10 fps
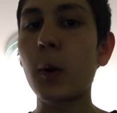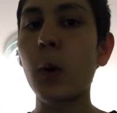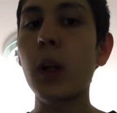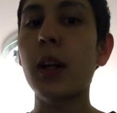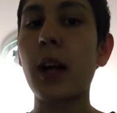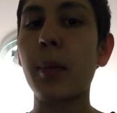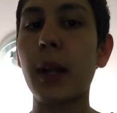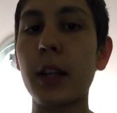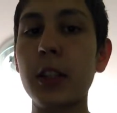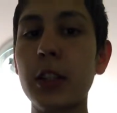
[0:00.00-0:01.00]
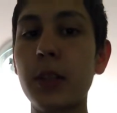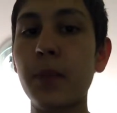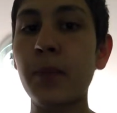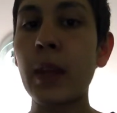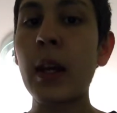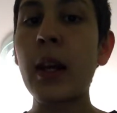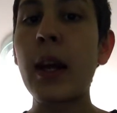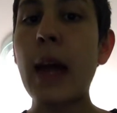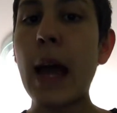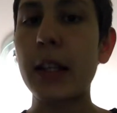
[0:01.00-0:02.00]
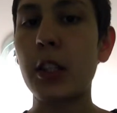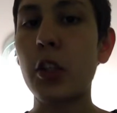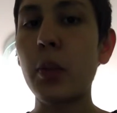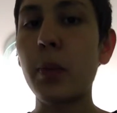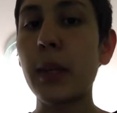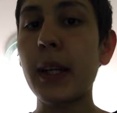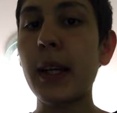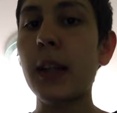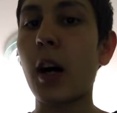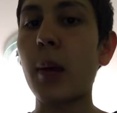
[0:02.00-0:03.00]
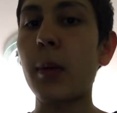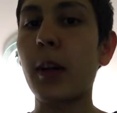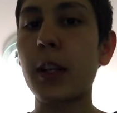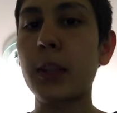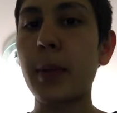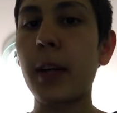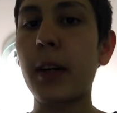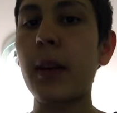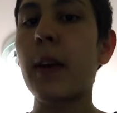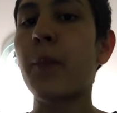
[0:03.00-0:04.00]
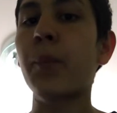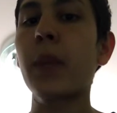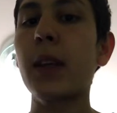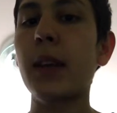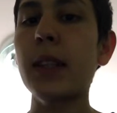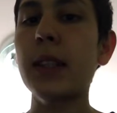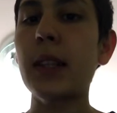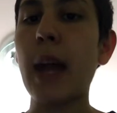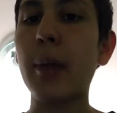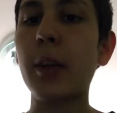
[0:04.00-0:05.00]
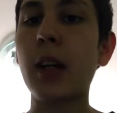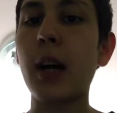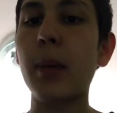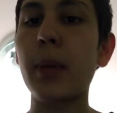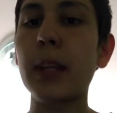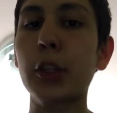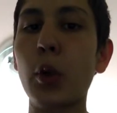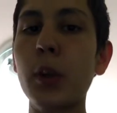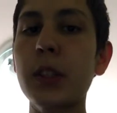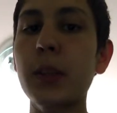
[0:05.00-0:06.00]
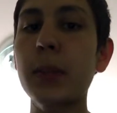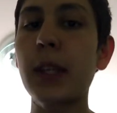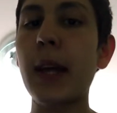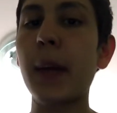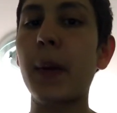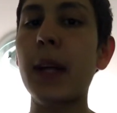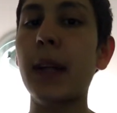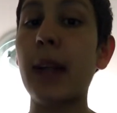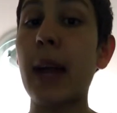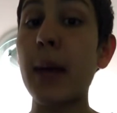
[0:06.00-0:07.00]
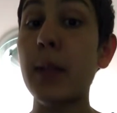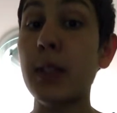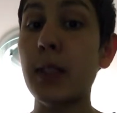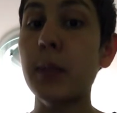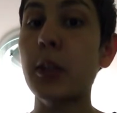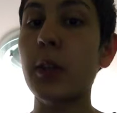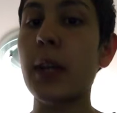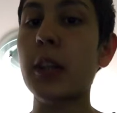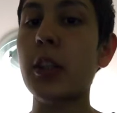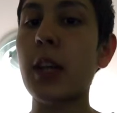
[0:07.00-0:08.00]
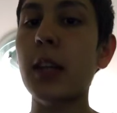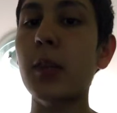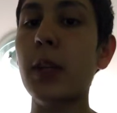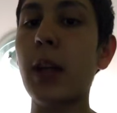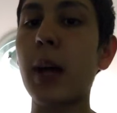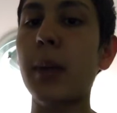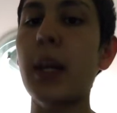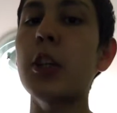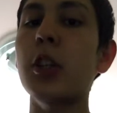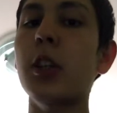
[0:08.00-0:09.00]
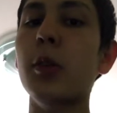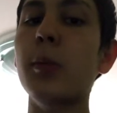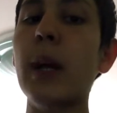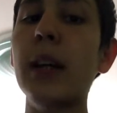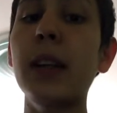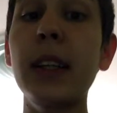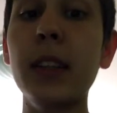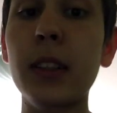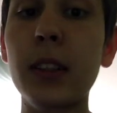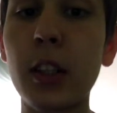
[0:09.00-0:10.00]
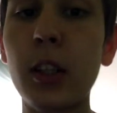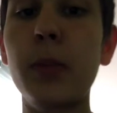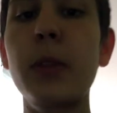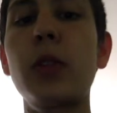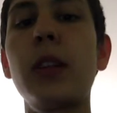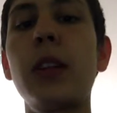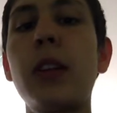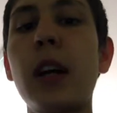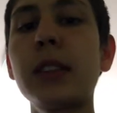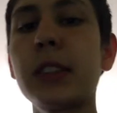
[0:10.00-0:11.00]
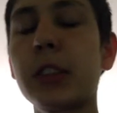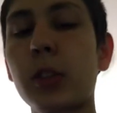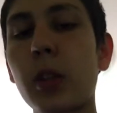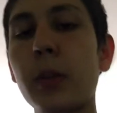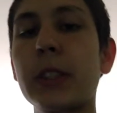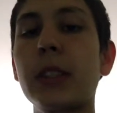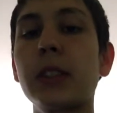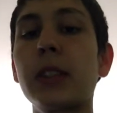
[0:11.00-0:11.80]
complex. As a duplicated homologous pair, this elaborate complex holds them together and aligns them so that genetic recombination can readily occur between the non-sister chromatids.